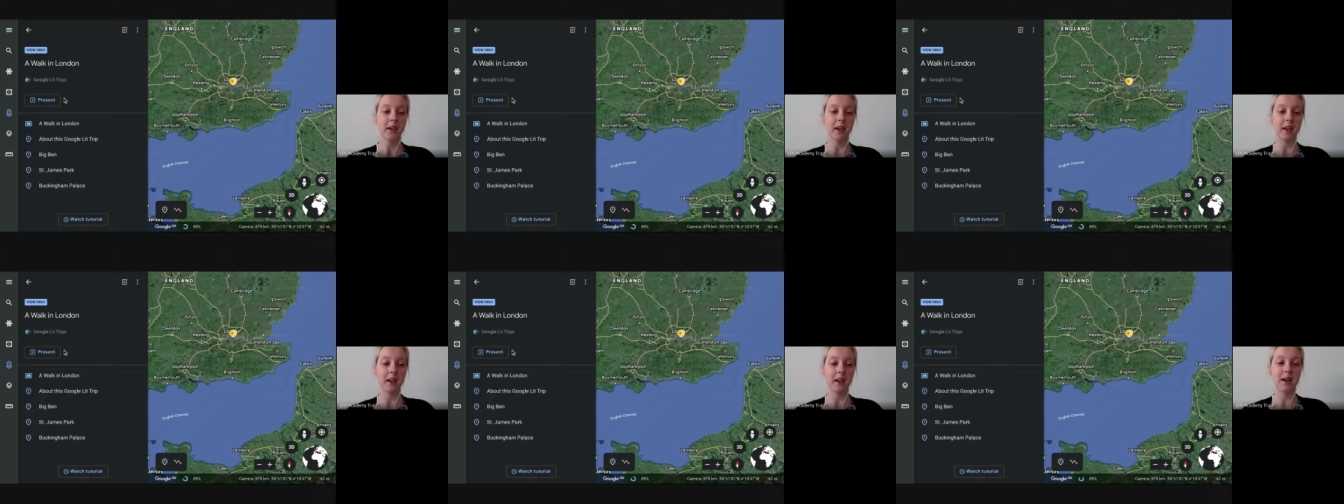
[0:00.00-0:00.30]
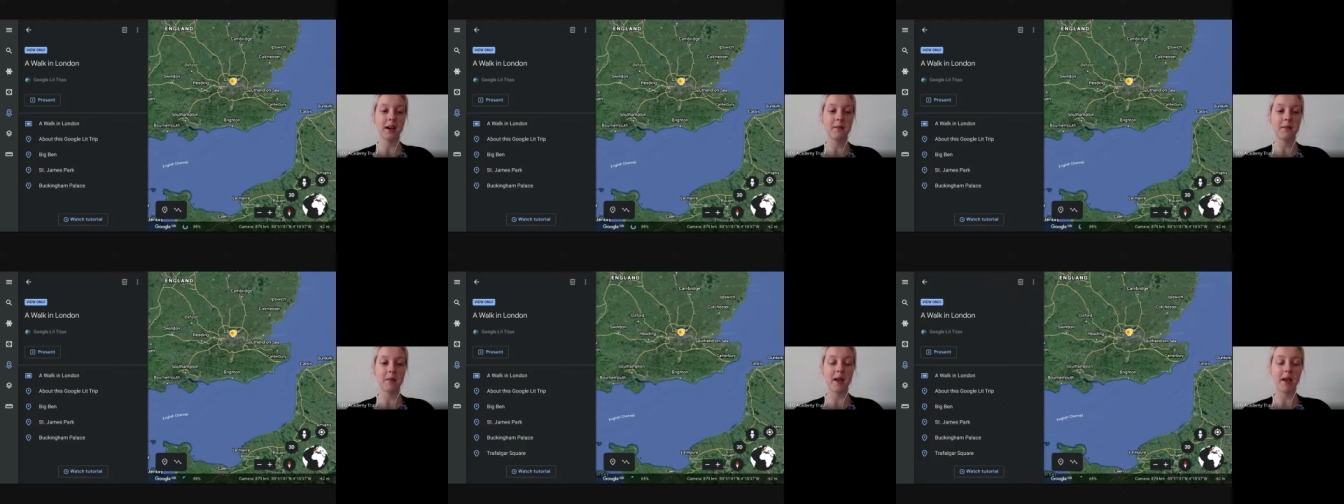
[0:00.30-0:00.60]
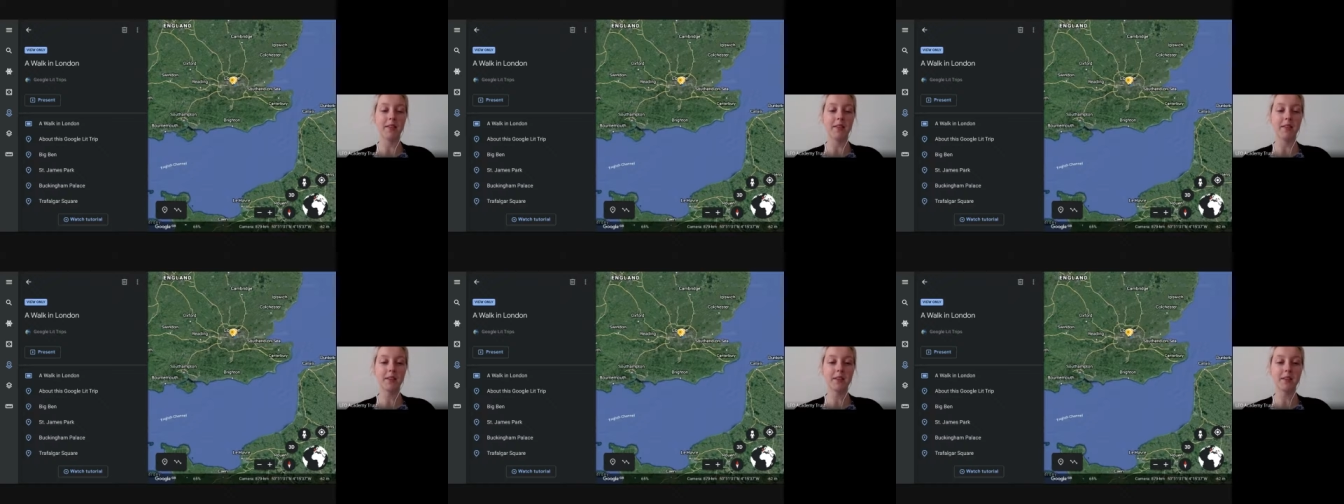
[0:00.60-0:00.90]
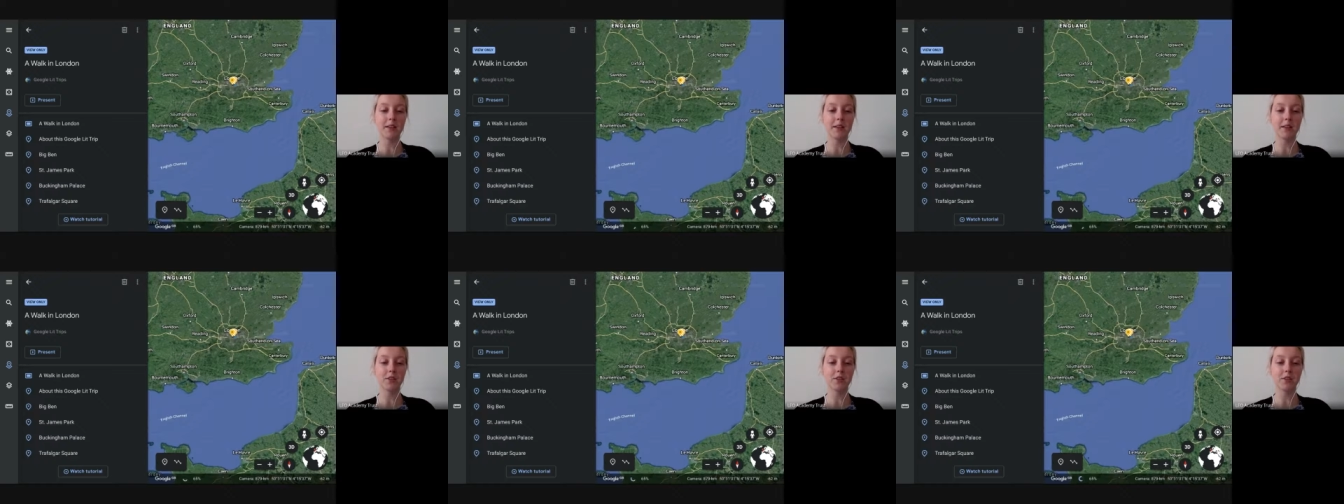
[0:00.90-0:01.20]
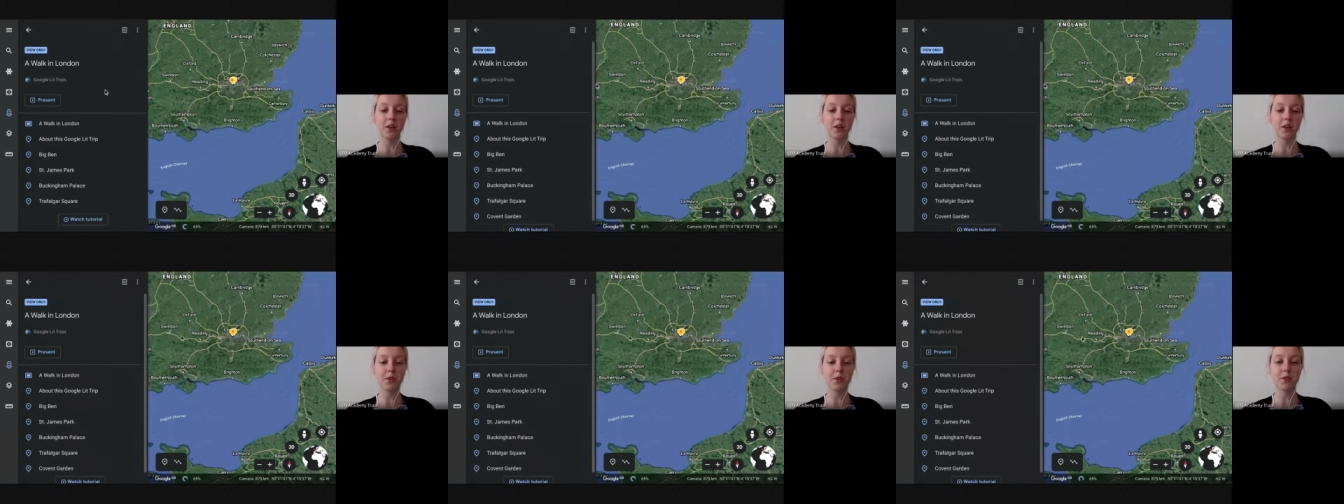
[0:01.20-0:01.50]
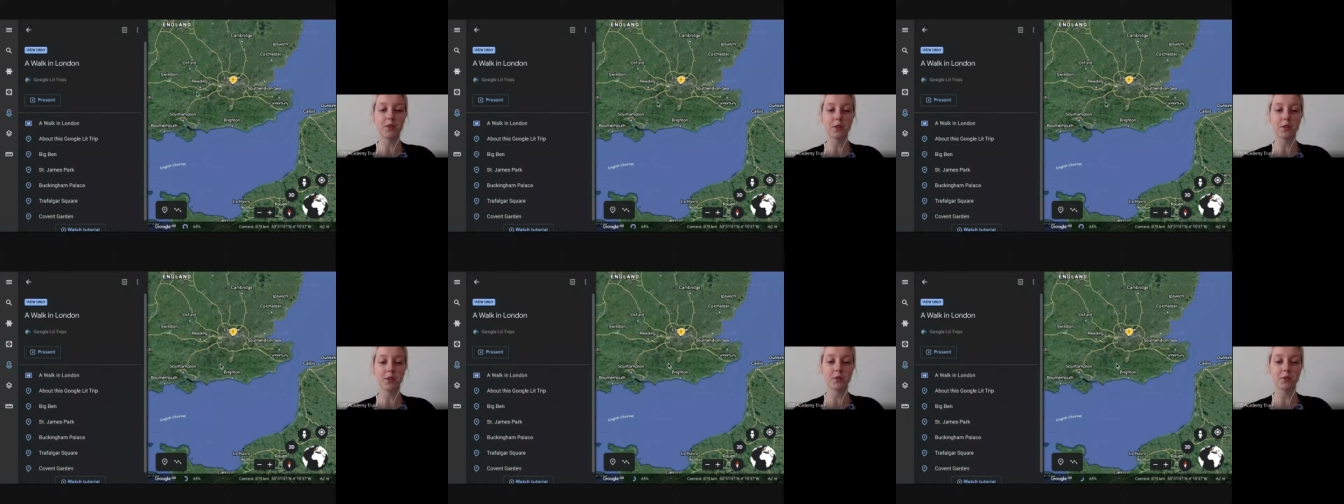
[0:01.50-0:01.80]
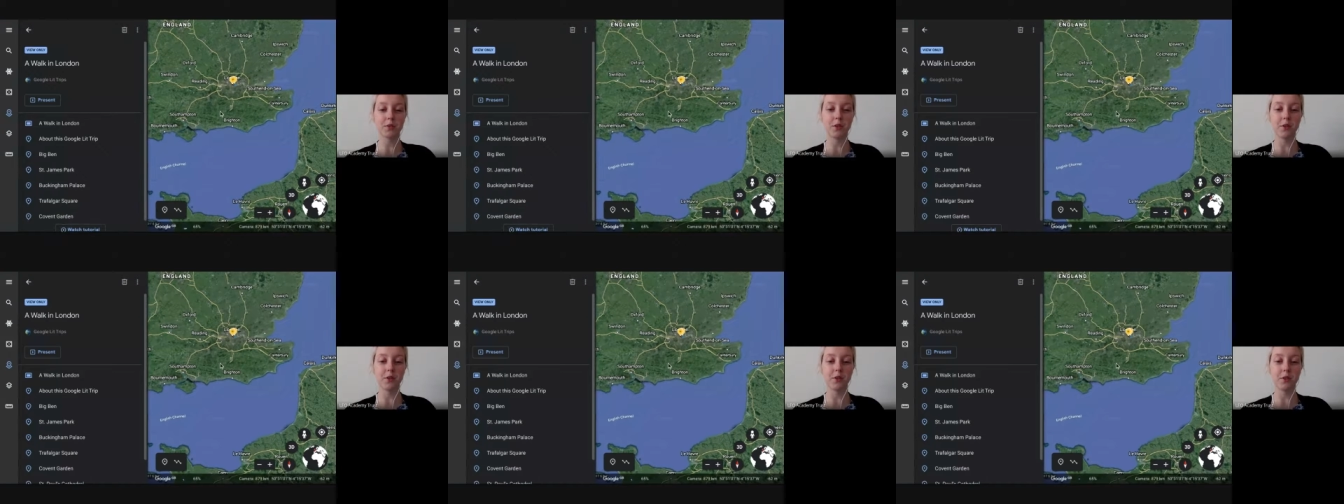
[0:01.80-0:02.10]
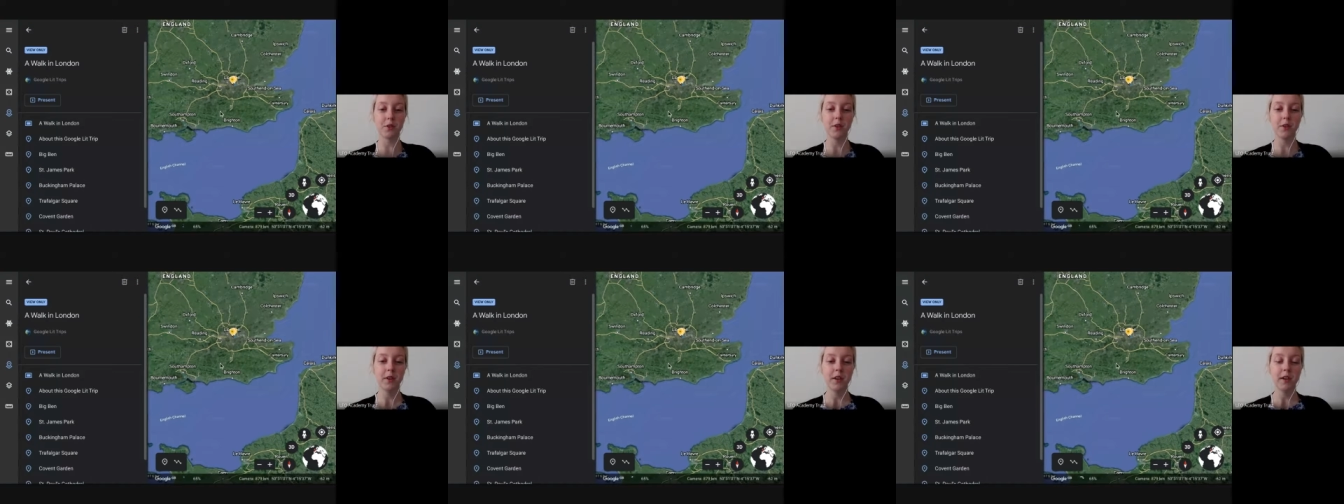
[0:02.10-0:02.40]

Um, and this actually goes through,